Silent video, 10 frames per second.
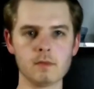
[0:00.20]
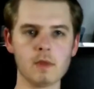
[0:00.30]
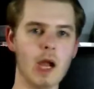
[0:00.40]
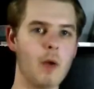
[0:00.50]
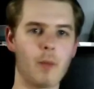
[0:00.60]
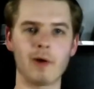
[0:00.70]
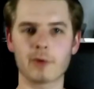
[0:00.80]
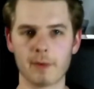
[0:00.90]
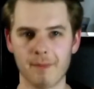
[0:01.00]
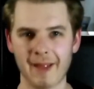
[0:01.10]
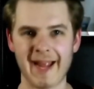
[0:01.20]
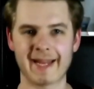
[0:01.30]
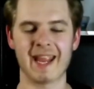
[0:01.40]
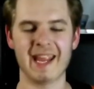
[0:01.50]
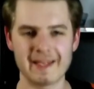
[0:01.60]
Welcome back
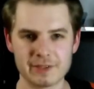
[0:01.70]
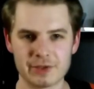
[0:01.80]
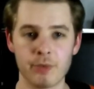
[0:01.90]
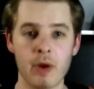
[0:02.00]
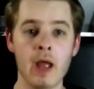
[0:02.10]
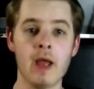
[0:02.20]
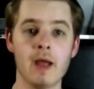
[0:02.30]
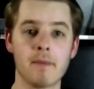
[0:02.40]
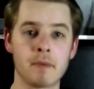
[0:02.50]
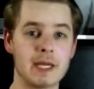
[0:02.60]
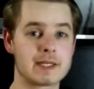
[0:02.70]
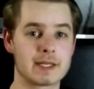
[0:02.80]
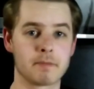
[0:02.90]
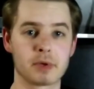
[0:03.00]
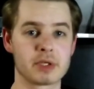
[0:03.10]
into Pigskin
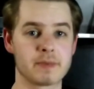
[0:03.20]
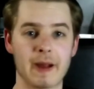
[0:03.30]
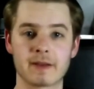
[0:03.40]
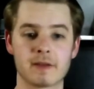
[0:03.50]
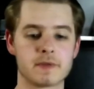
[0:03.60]
Perspectives.